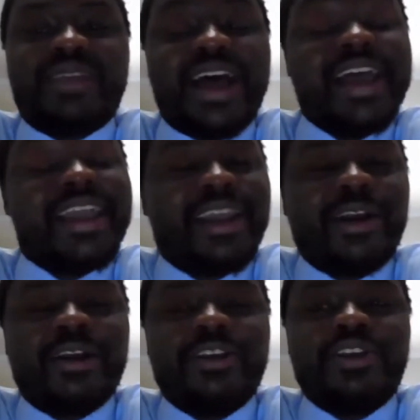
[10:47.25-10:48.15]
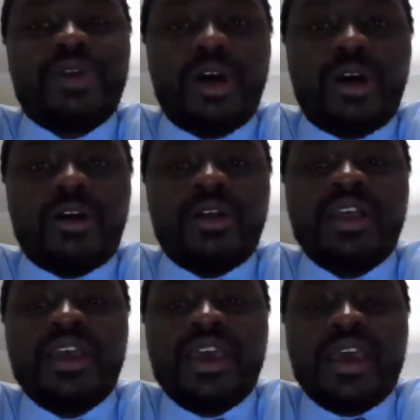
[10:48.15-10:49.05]
I encourage you all
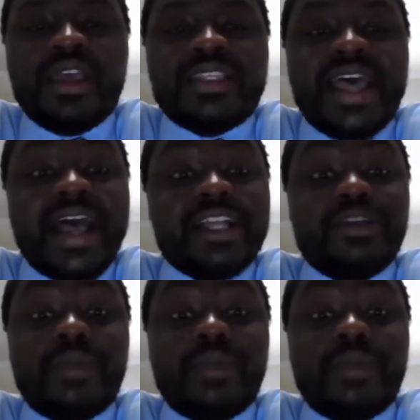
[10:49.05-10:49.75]
to act